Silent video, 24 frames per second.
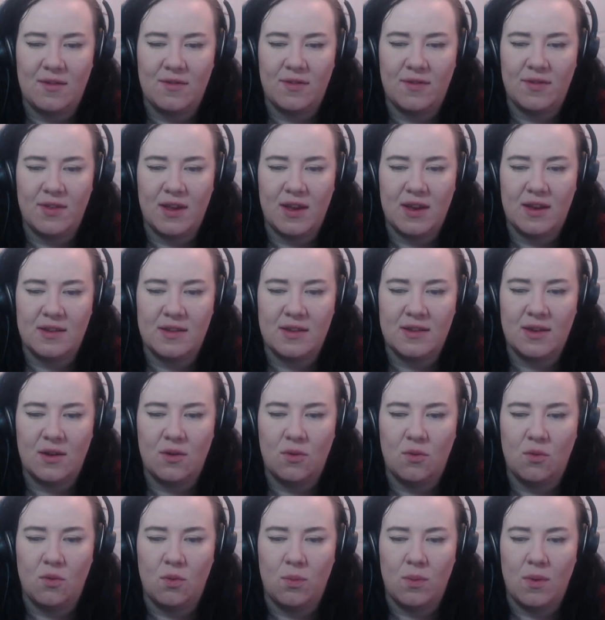of these? Is it
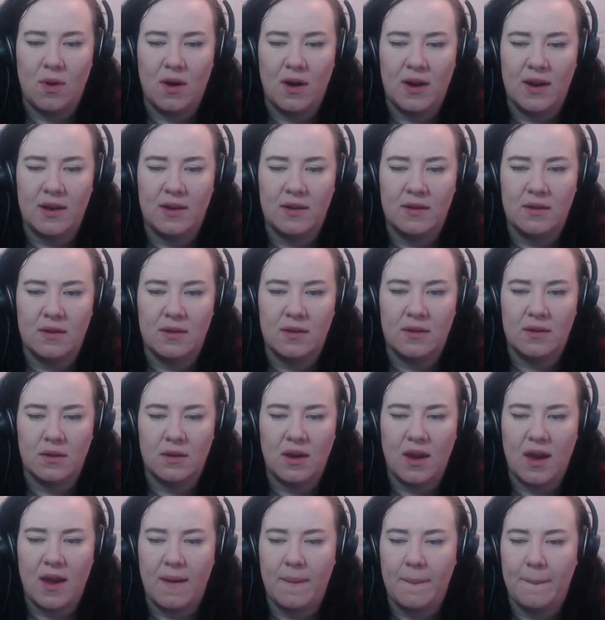all wine?
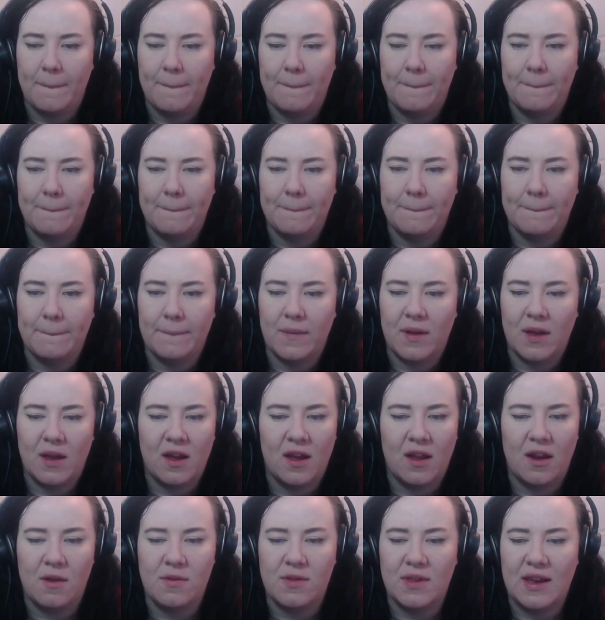Yeah.
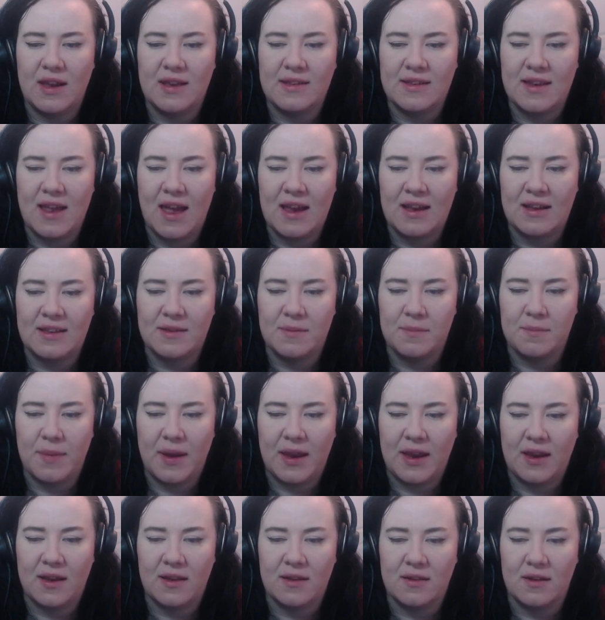I don't think he's an eggs and
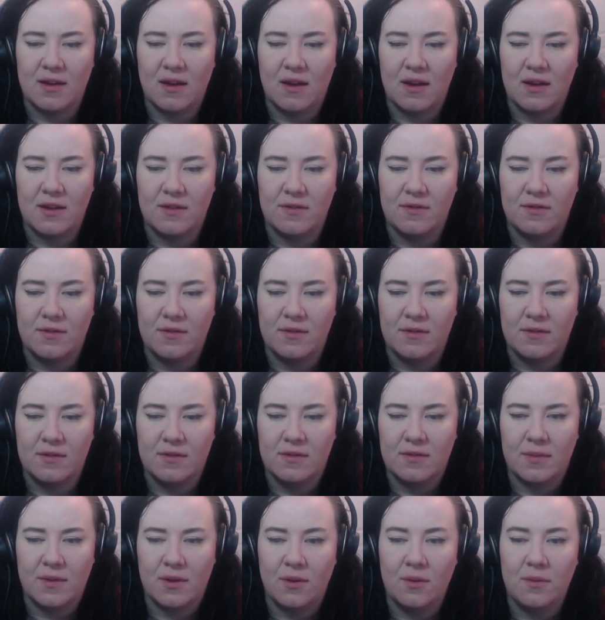bacon kind of.
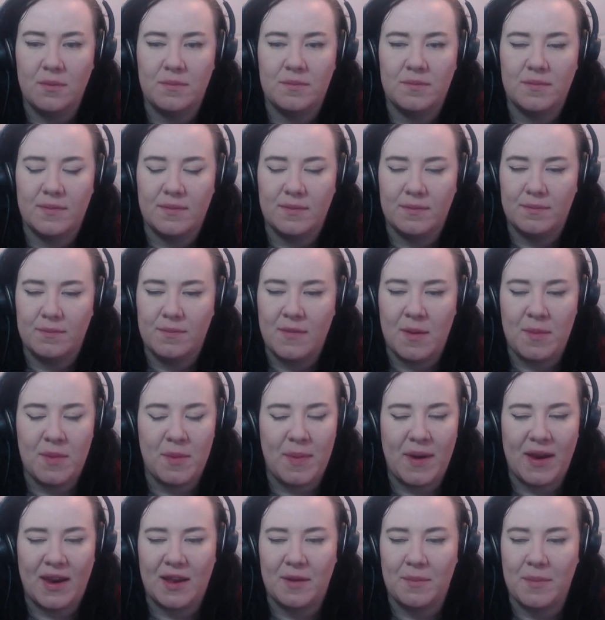Oh, maybe bacon and